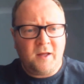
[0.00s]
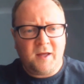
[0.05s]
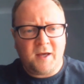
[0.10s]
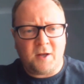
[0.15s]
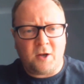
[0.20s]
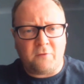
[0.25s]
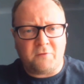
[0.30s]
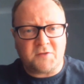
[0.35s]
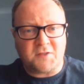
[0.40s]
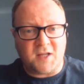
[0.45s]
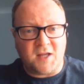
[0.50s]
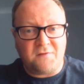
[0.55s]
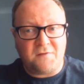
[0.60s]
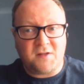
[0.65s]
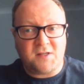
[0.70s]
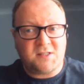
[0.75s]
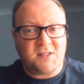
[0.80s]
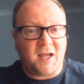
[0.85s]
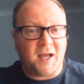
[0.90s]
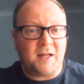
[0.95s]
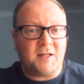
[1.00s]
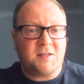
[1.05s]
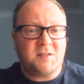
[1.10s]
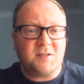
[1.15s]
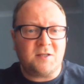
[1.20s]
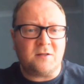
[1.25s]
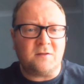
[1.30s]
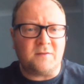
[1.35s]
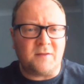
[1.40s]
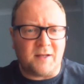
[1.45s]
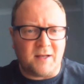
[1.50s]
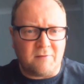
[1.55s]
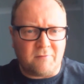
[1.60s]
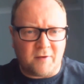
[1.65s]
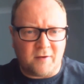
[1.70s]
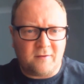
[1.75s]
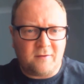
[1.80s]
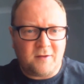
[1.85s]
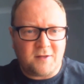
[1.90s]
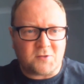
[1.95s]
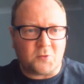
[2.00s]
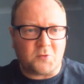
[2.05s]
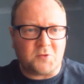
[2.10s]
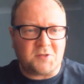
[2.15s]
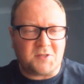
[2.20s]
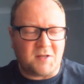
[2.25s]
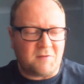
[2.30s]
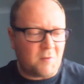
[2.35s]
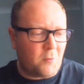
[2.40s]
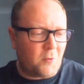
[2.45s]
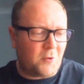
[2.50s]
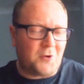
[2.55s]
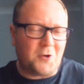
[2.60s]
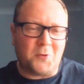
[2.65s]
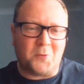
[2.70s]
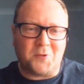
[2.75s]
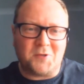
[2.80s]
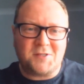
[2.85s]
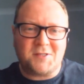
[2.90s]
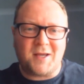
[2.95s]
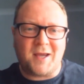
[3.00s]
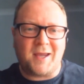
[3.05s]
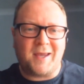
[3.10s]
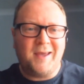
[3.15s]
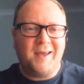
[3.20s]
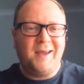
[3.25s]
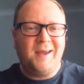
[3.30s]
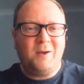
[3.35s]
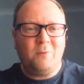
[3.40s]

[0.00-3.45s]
And obviously, if it's signed, sealed, delivered, as old Stevie Wonder would say,